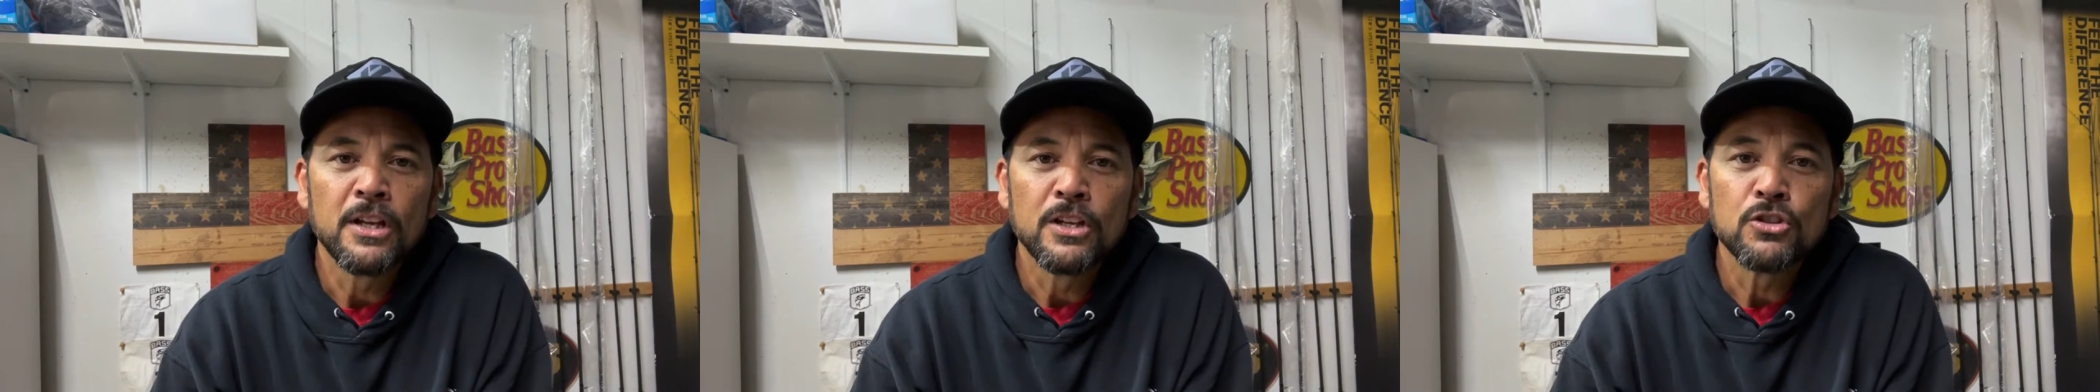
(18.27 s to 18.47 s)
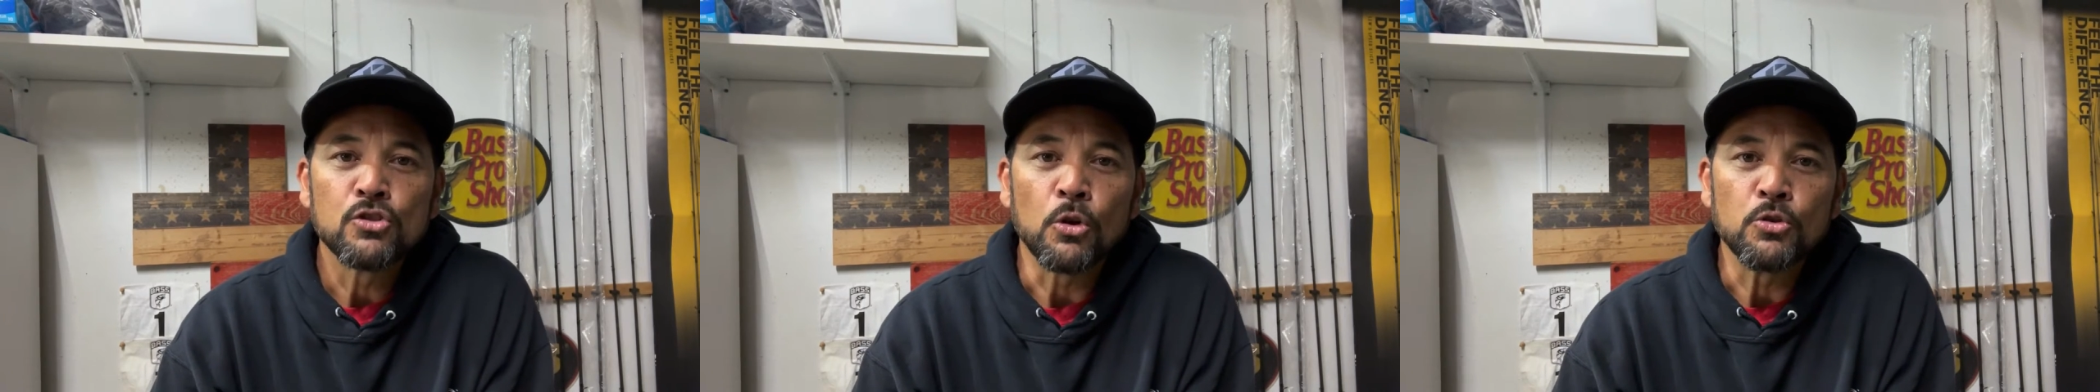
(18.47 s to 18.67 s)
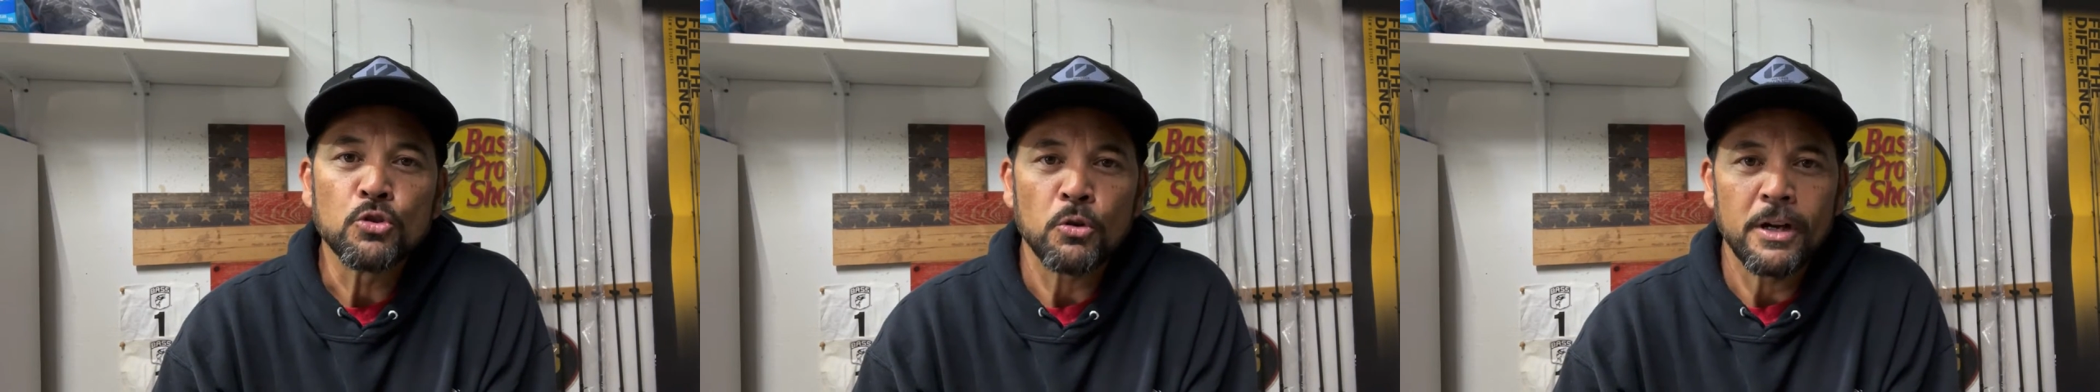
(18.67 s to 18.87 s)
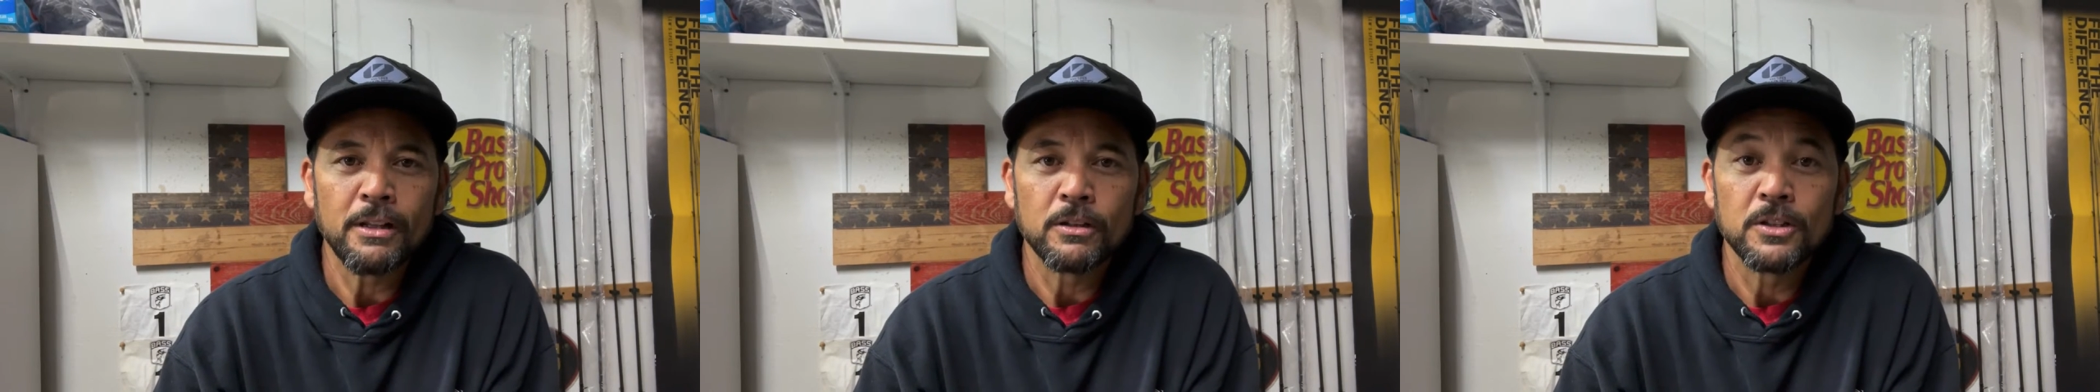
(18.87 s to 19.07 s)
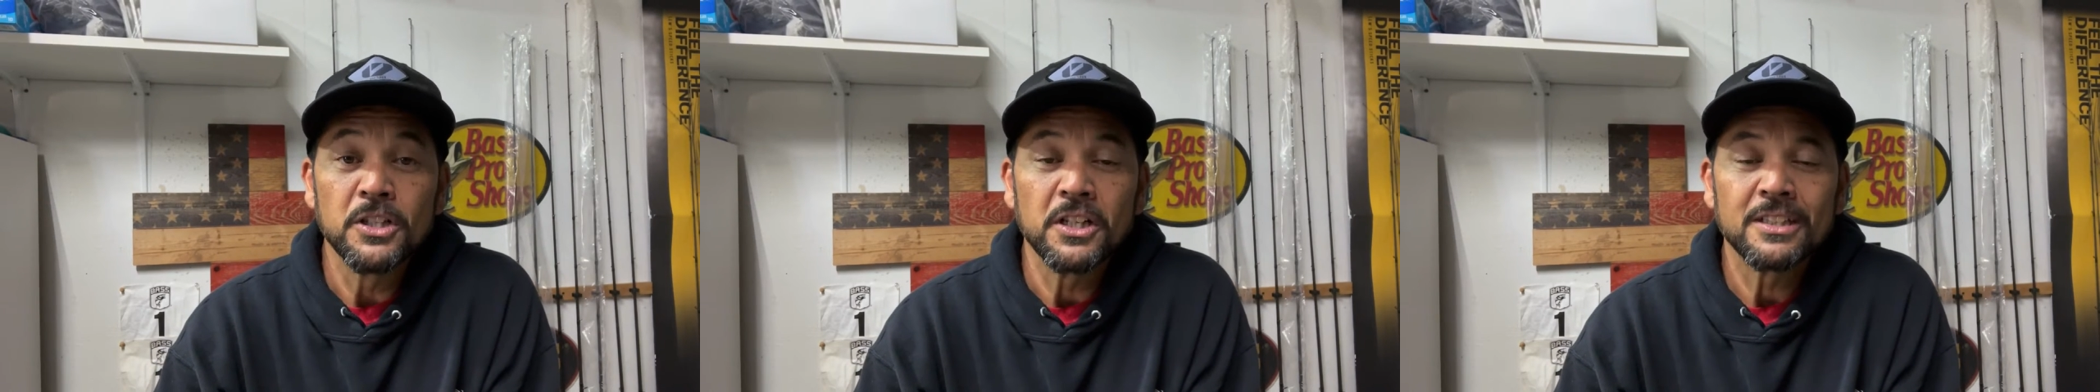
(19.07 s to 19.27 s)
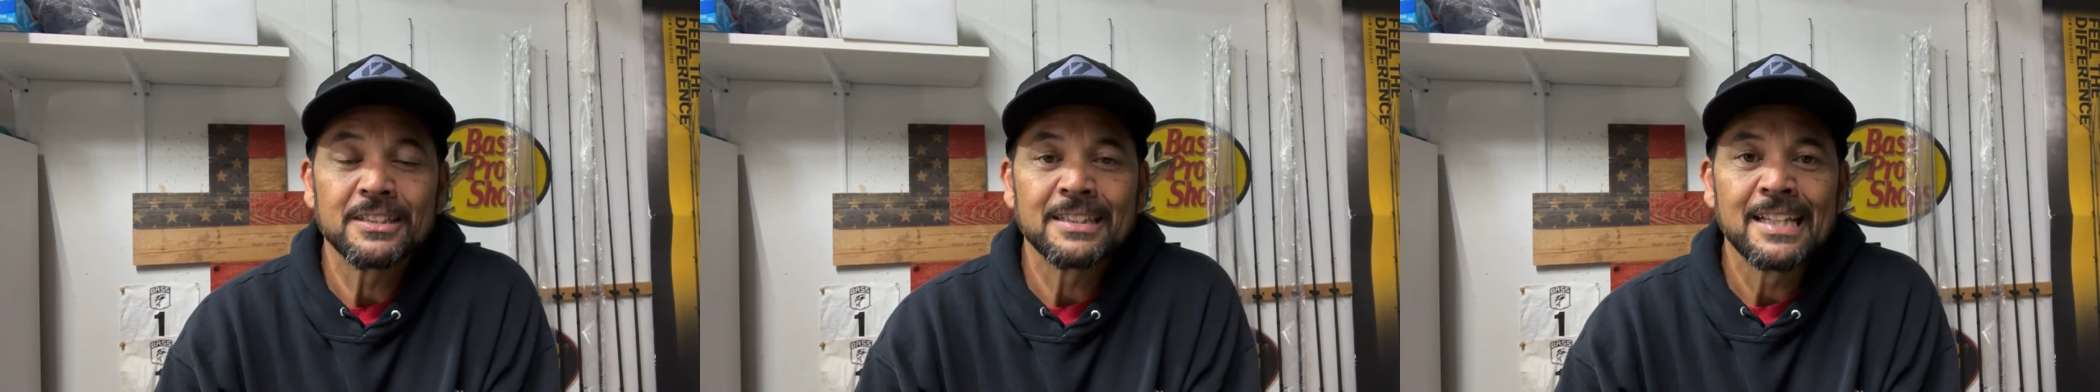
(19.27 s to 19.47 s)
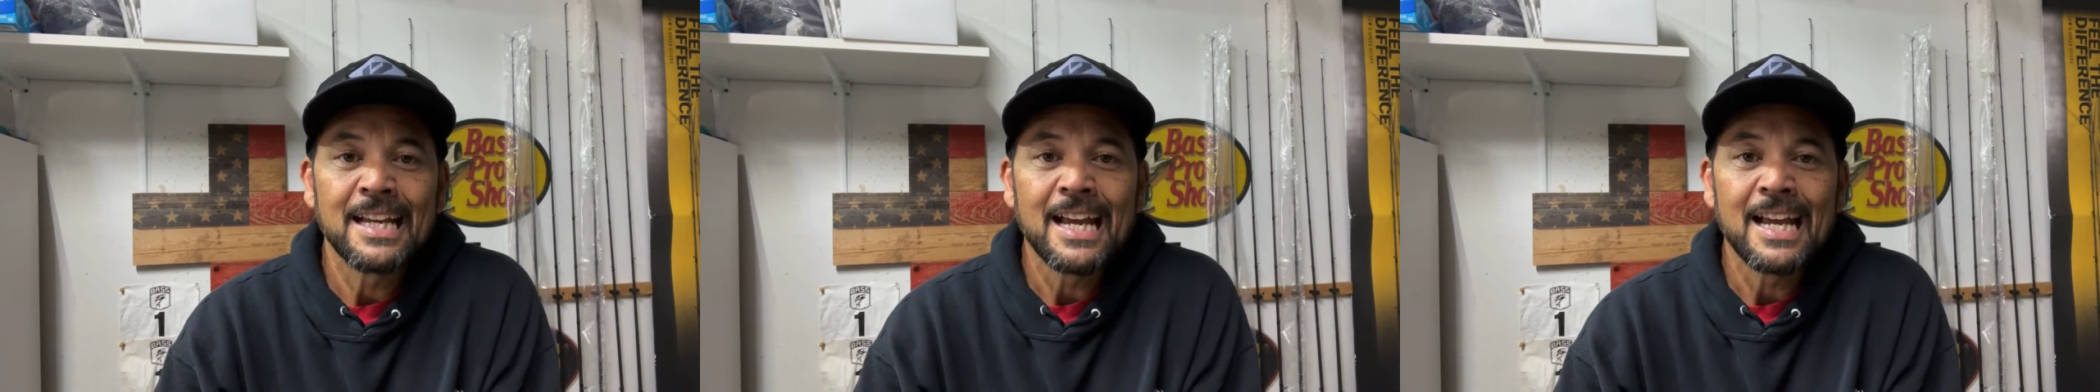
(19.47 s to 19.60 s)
So trailer hooks.